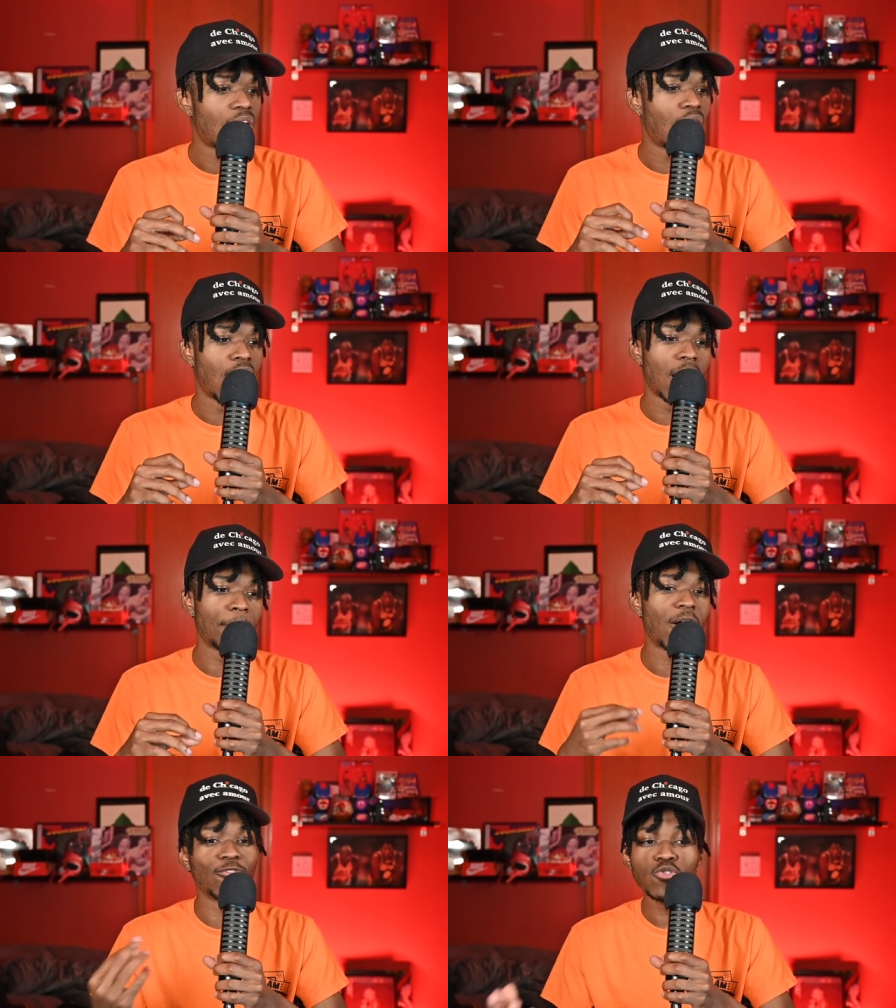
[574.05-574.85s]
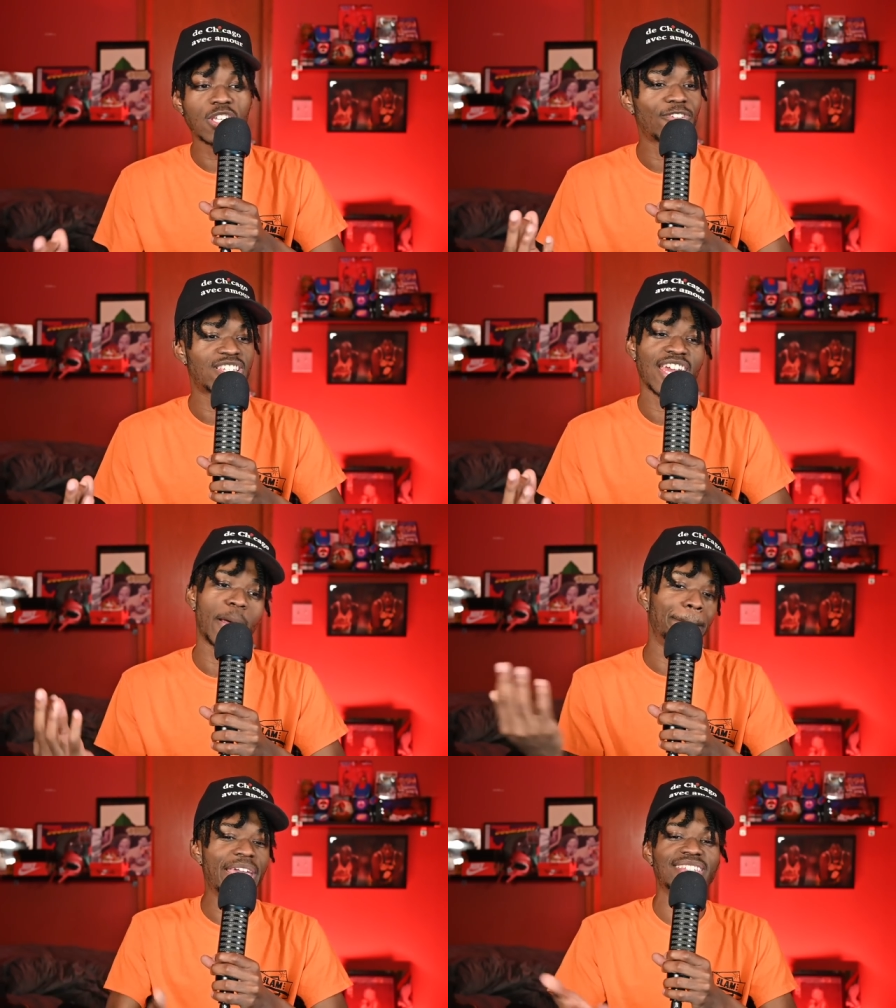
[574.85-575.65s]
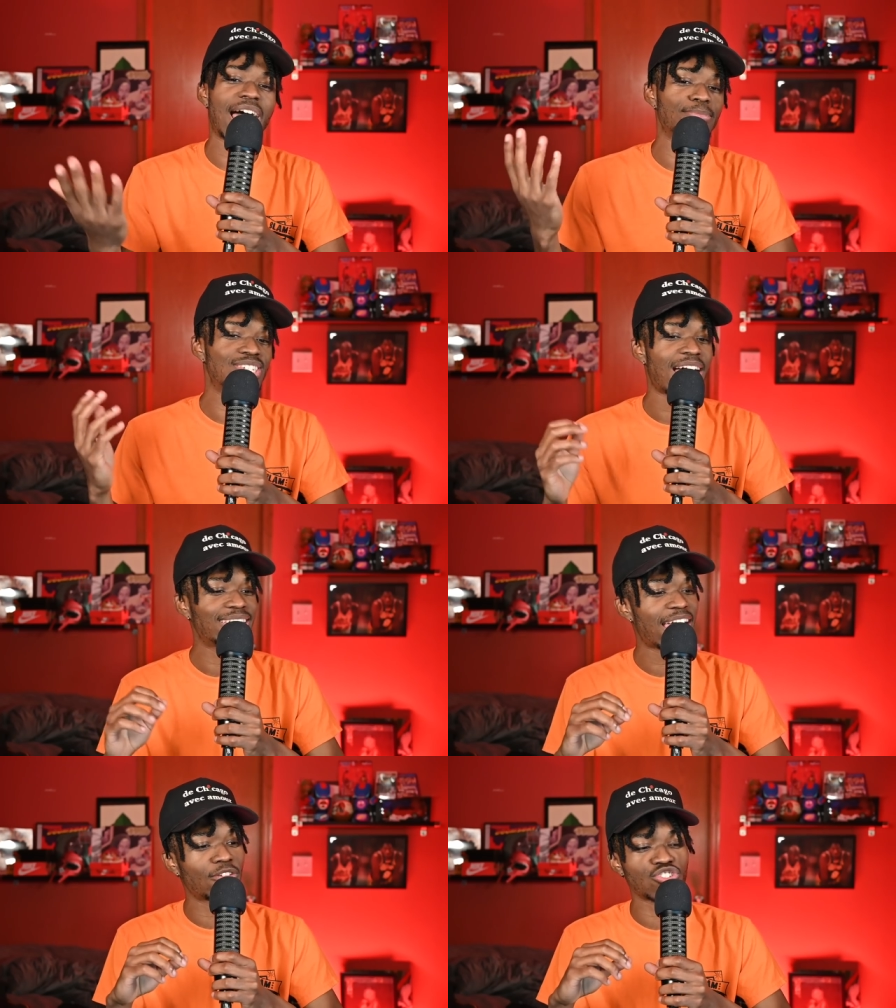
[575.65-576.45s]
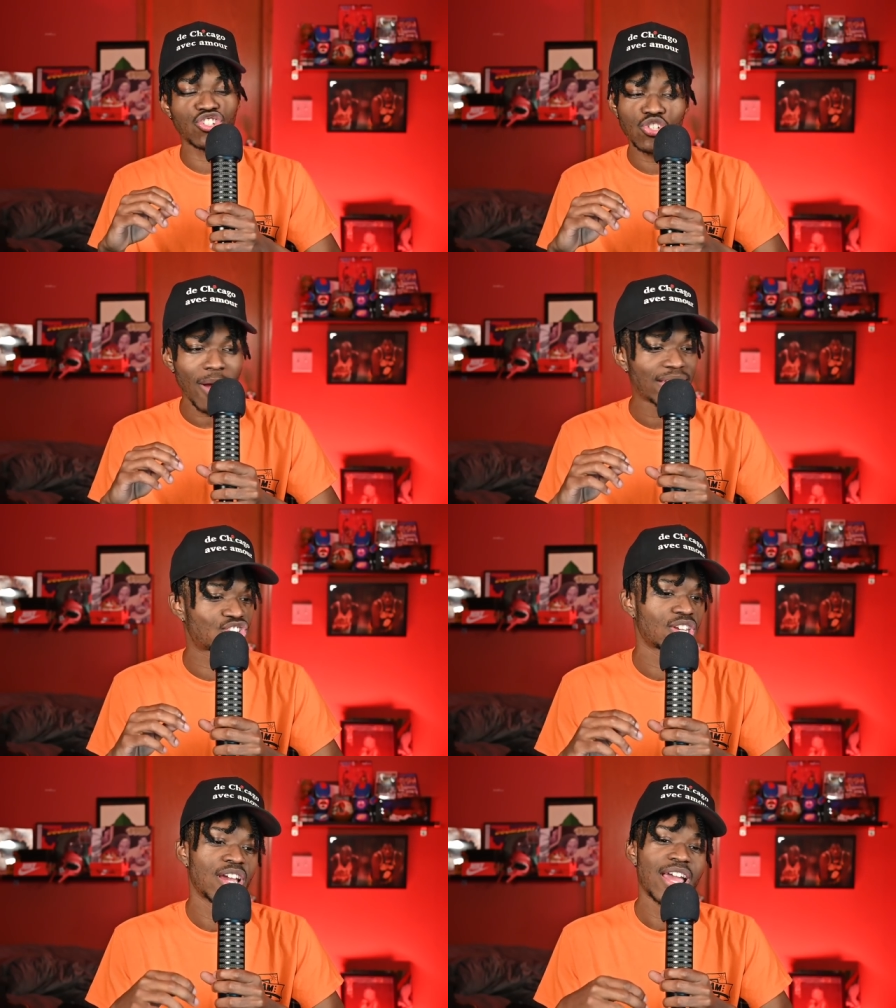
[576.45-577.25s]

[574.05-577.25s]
Um, uh, Vucevic hit a big time shot down the stretch.